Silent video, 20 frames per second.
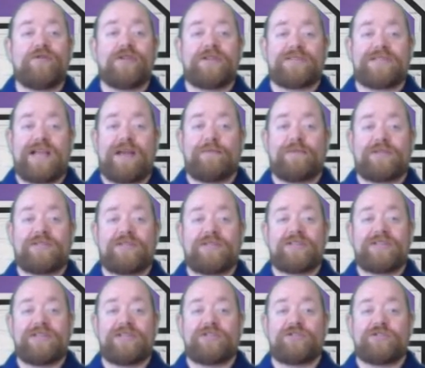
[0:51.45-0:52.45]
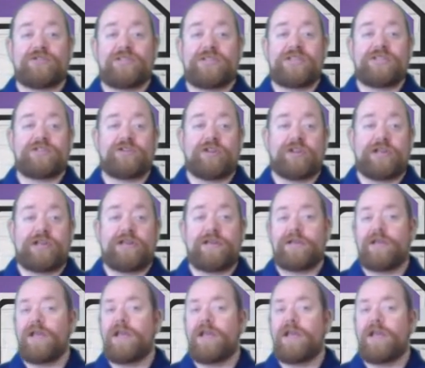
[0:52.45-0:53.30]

the assignments to the teachers digitally.